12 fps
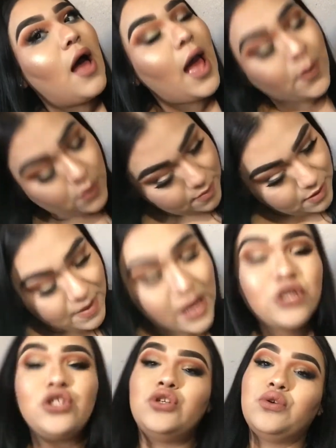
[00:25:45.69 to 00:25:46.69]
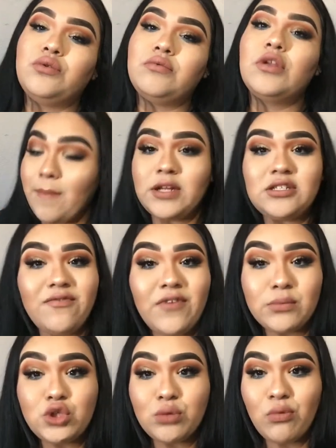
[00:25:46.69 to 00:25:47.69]
I will be back soon. I'm about to
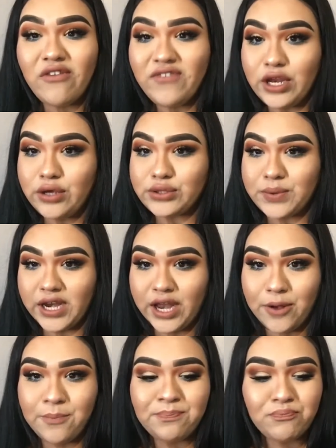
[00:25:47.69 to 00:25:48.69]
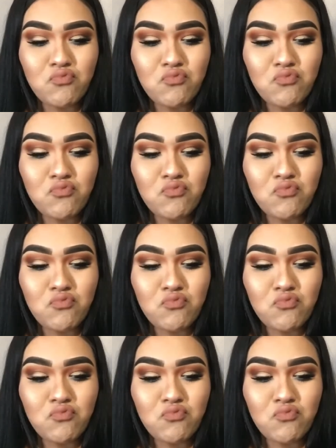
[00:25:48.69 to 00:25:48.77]
film 2 more videos right now.